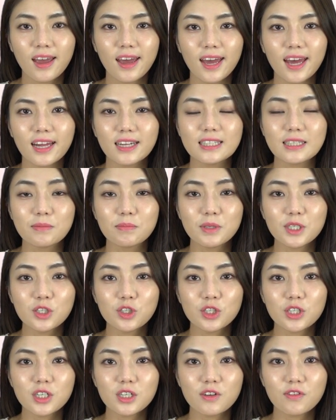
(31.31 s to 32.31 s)
and
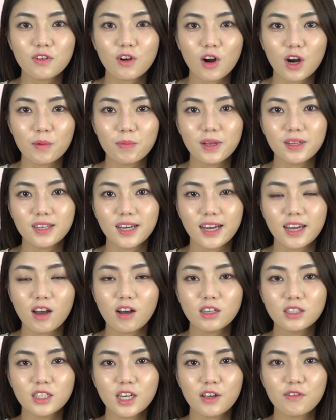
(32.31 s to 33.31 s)
emission of carbon
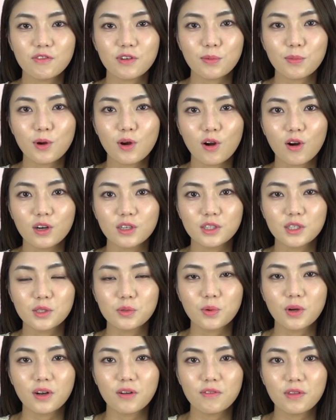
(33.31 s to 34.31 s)
dioxide from cars is
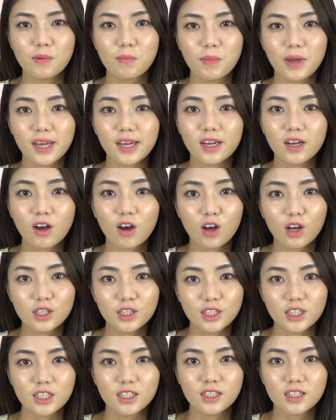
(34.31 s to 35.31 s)
one of the main
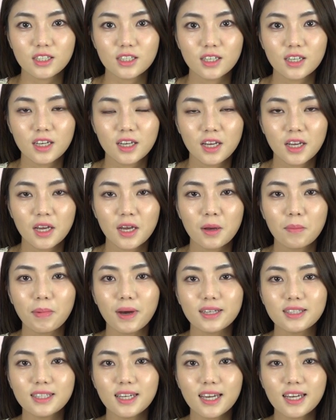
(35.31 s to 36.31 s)
causes.
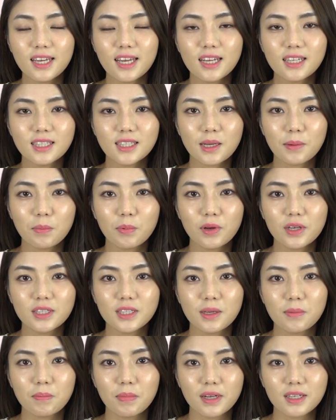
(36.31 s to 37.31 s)
By taking subways
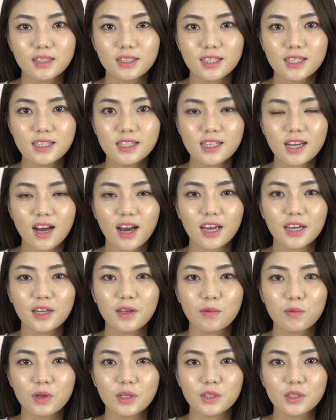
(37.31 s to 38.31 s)
and buses, I
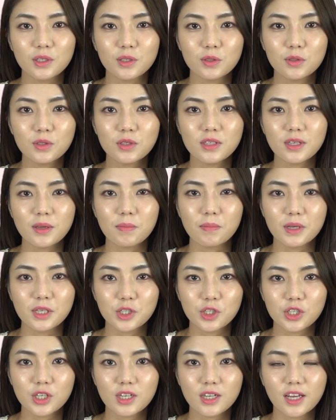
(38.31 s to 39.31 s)
can reduce
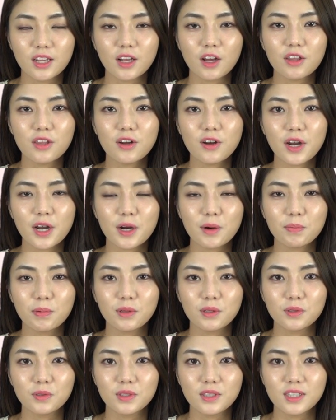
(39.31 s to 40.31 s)
emission and other air
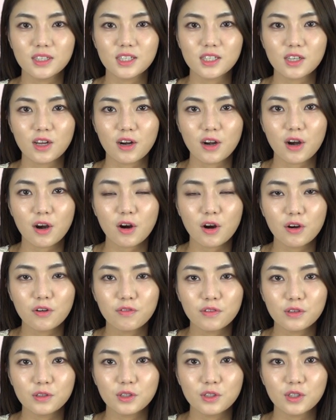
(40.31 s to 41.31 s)
pollutants that are
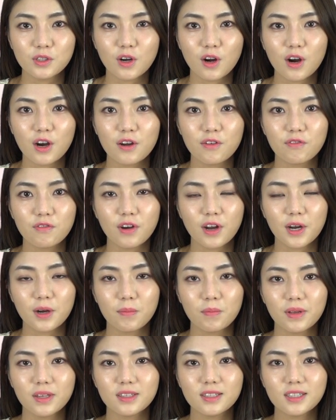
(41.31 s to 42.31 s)
harmful to our
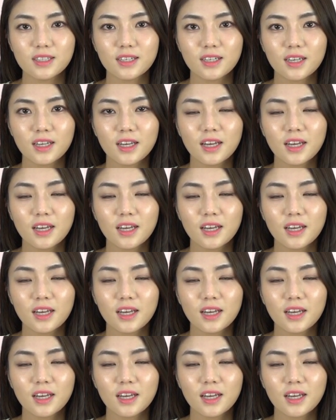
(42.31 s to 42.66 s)
environment.